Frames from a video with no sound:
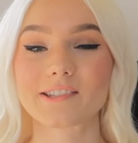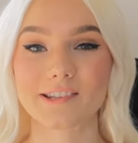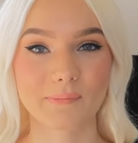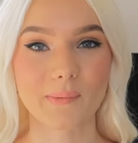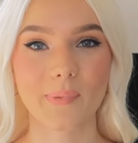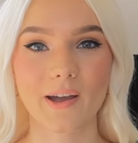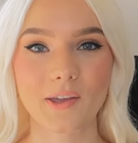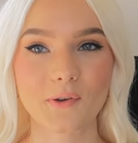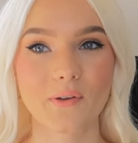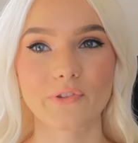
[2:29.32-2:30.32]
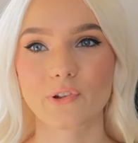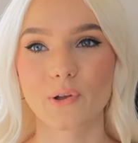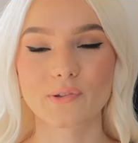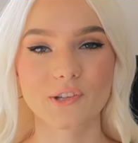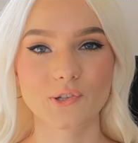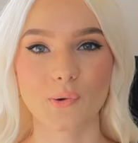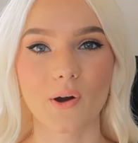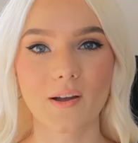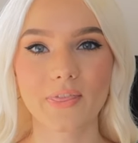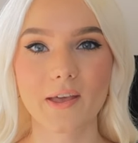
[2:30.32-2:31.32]
sleeping by you. If you close the
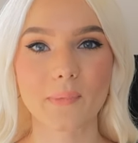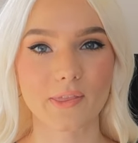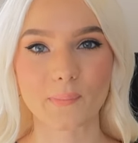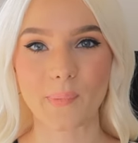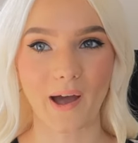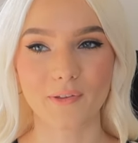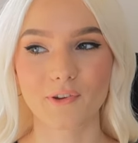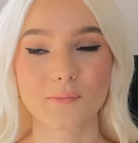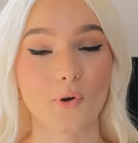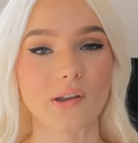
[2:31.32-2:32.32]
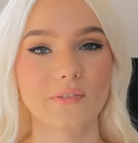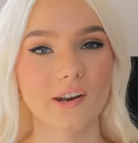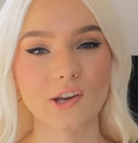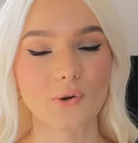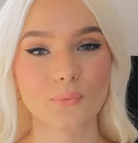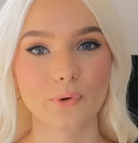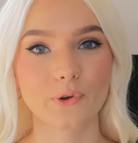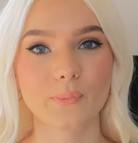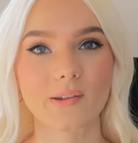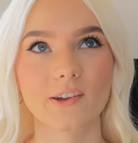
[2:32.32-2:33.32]
door on them in the bathroom or even in your
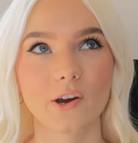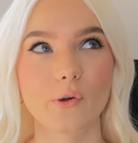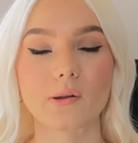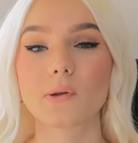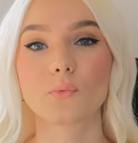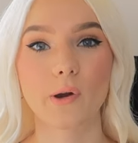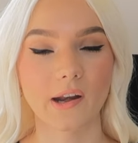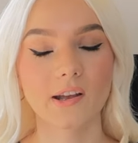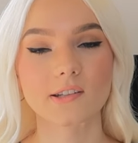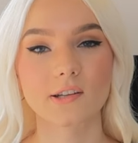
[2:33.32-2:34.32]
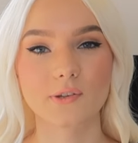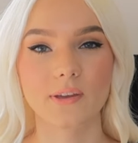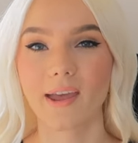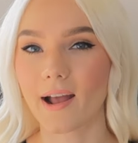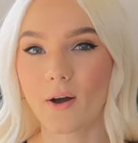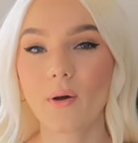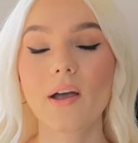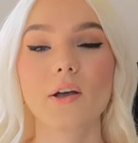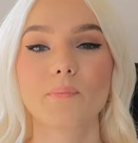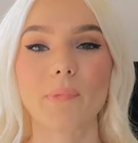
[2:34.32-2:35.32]
room, they're going to be waiting until you get out,
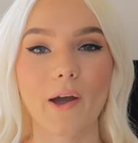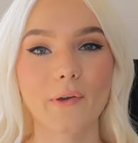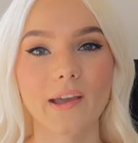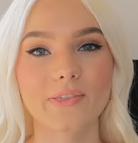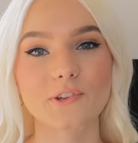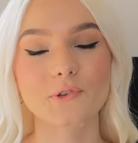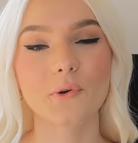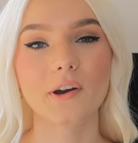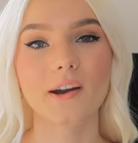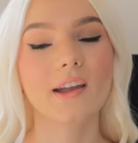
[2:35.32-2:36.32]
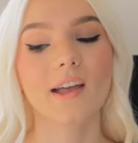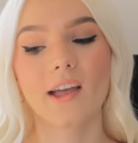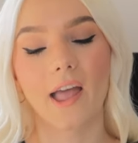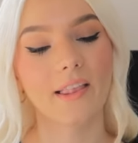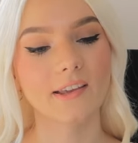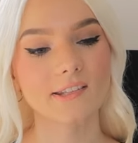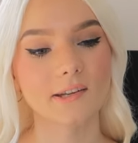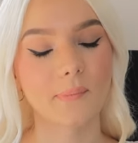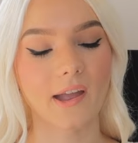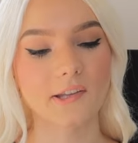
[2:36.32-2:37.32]
meowing at the door. At least
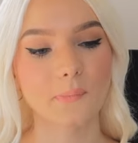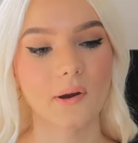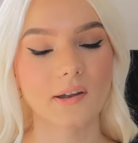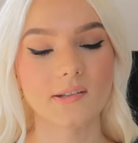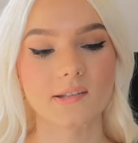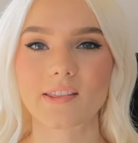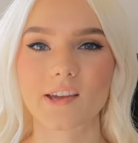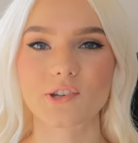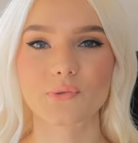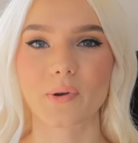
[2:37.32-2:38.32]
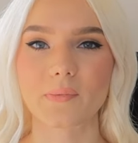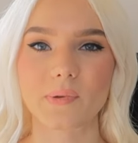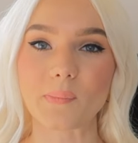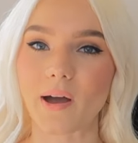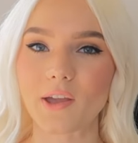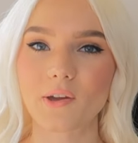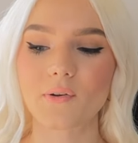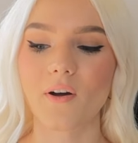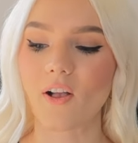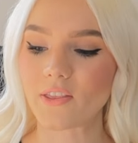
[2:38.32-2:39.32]
in my experience, they just want to be by
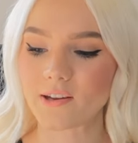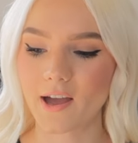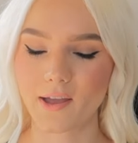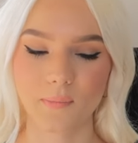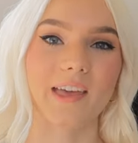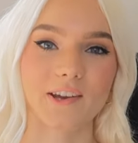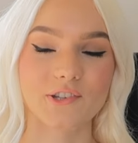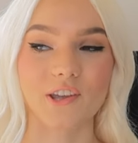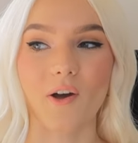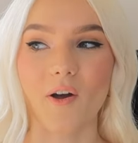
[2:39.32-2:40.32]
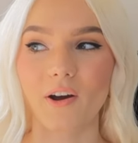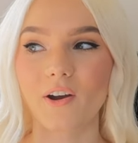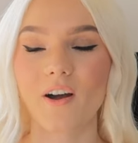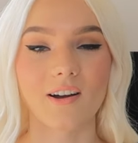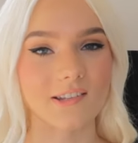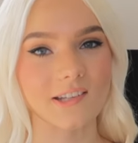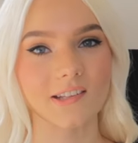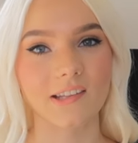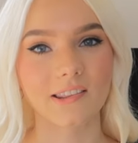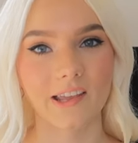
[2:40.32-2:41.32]
you all the time. They actually are
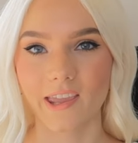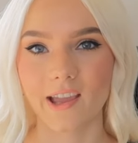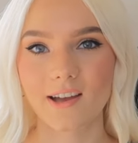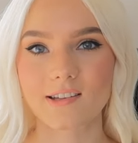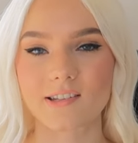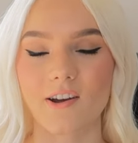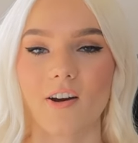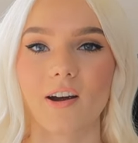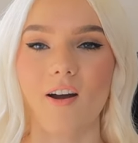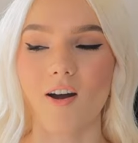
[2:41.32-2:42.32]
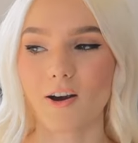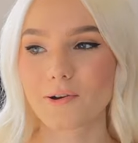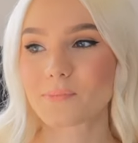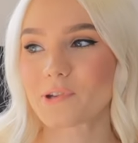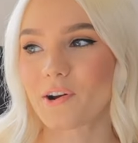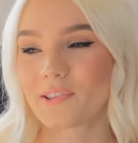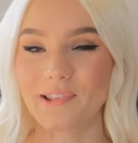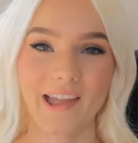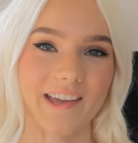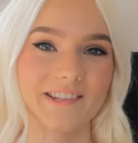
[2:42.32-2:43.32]
constantly licking us, our arms, our
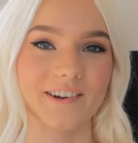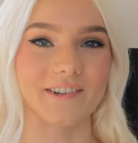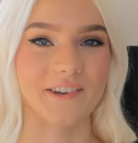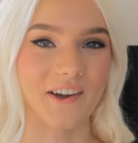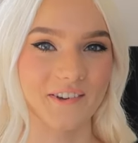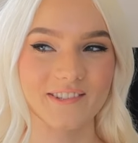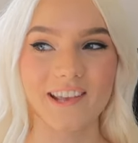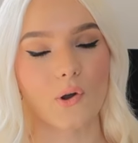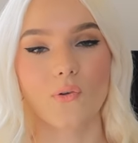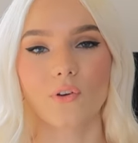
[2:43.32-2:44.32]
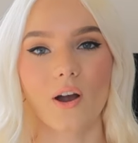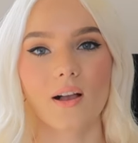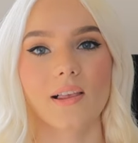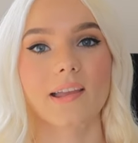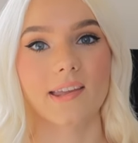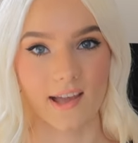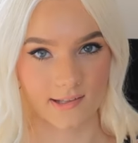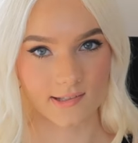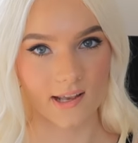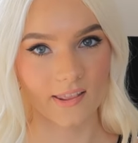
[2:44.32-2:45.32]
legs, our toes. But overall,
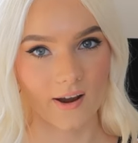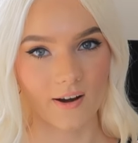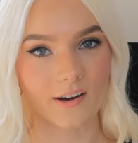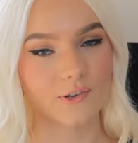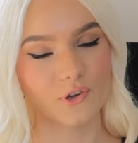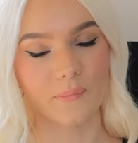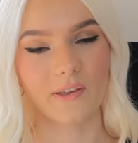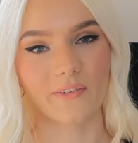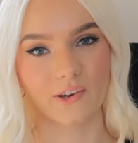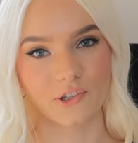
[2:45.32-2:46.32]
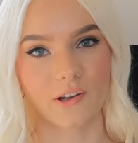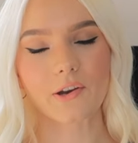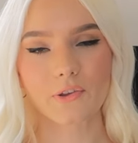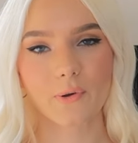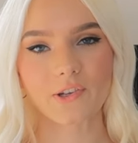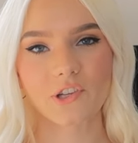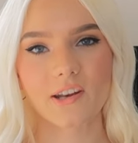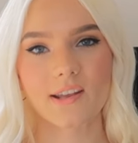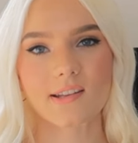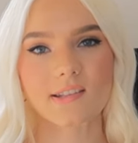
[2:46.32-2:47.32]
yes, they are extremely affectionate. Another question
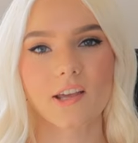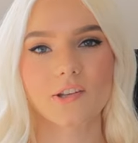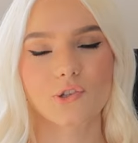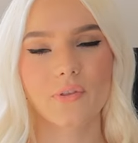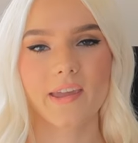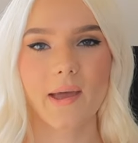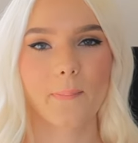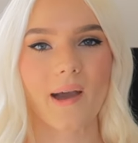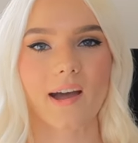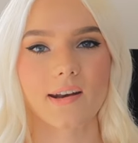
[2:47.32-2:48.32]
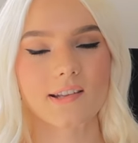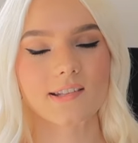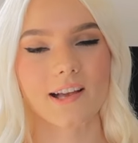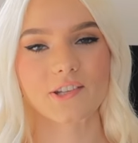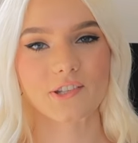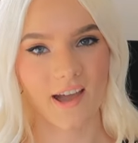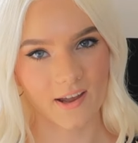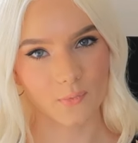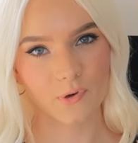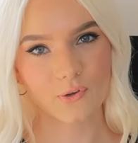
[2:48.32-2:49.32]
is, do they get mad /
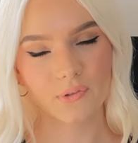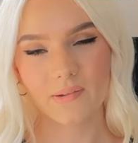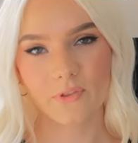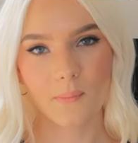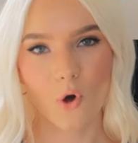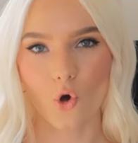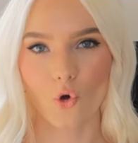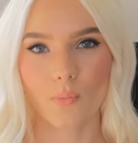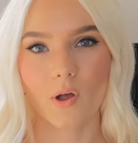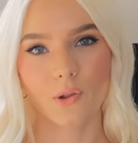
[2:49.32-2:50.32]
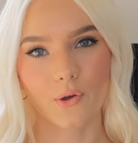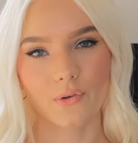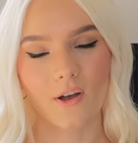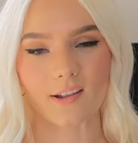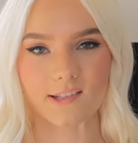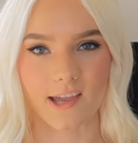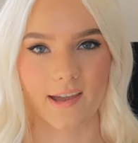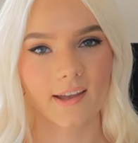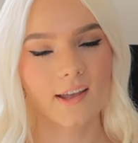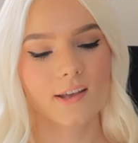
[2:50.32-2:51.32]
sad when you leave them home alone all
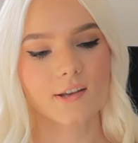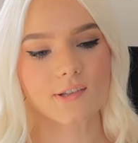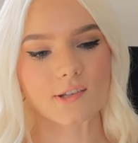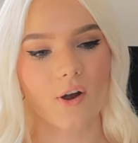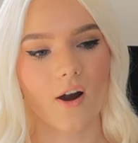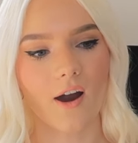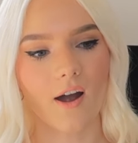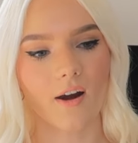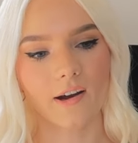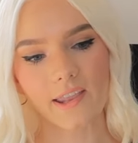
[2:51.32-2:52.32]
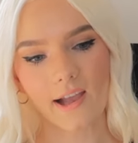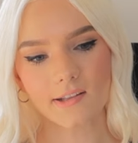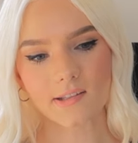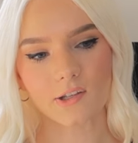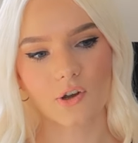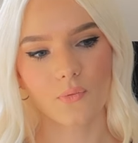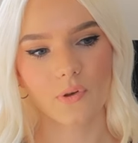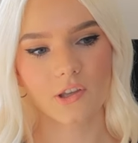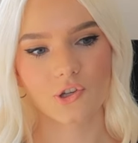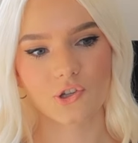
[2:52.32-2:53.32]
day? So our cats don't
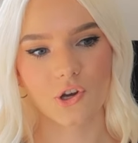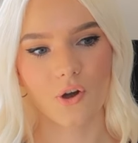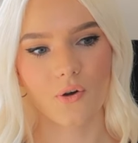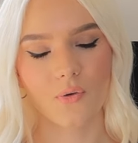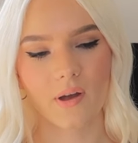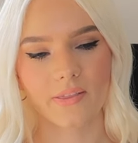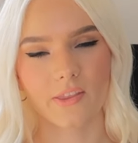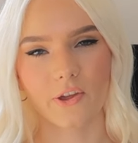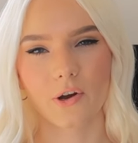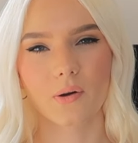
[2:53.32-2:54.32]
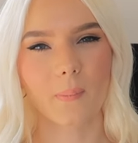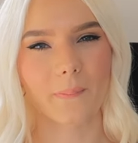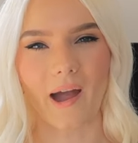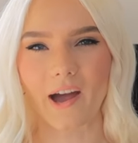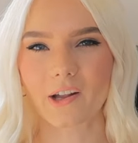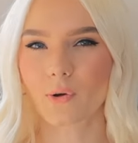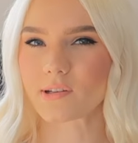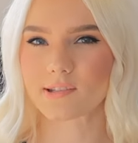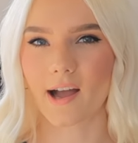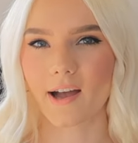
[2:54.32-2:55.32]
really show that they're mad or
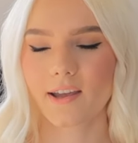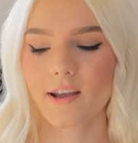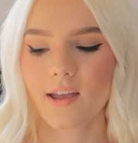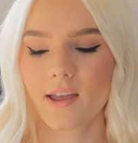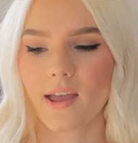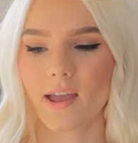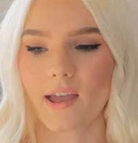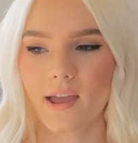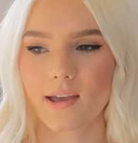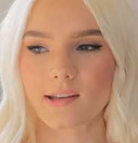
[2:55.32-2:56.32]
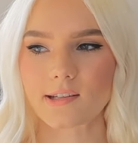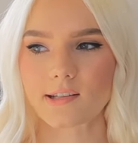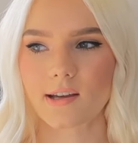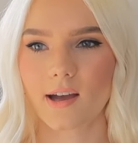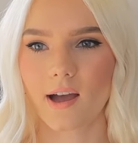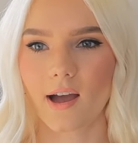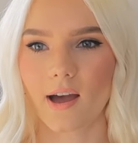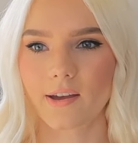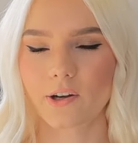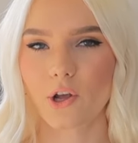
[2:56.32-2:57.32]
sad, and
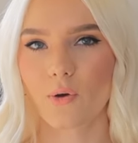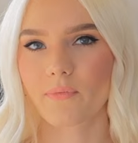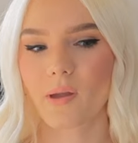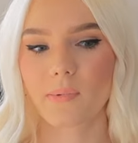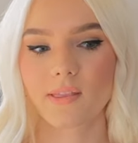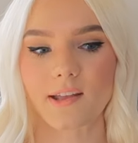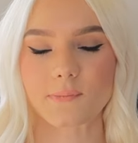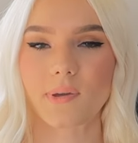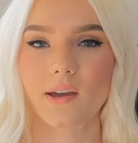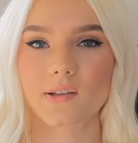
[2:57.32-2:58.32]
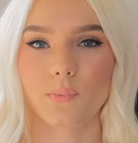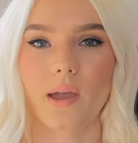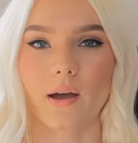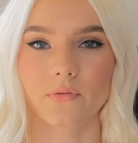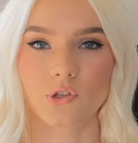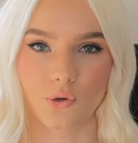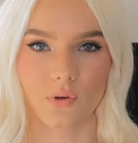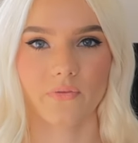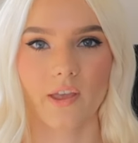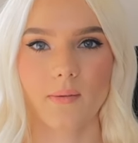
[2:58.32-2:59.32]
I don't know if maybe that's because we have two
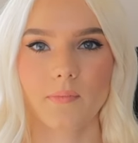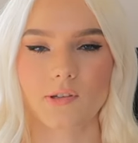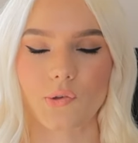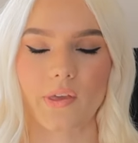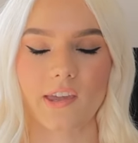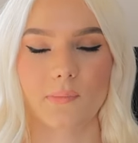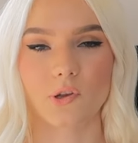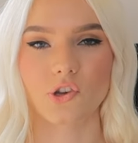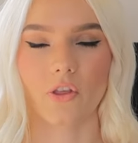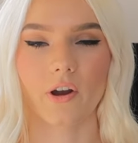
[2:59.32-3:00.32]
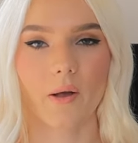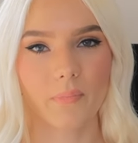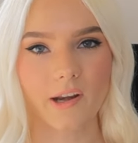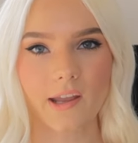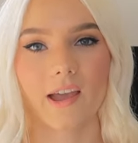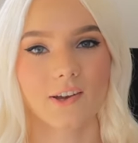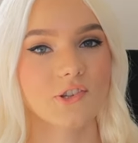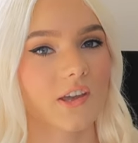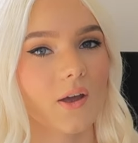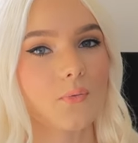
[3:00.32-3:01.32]
of them, so they keep each other company. They
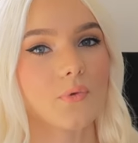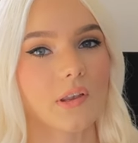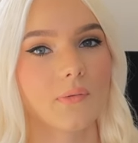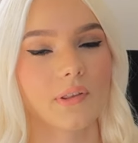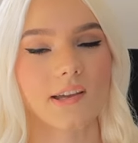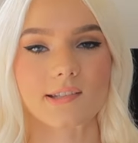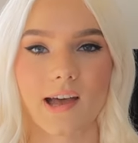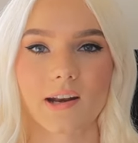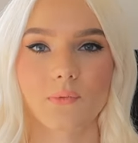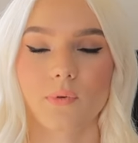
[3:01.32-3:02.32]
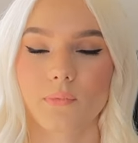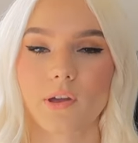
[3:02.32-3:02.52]
actually get really, really excited when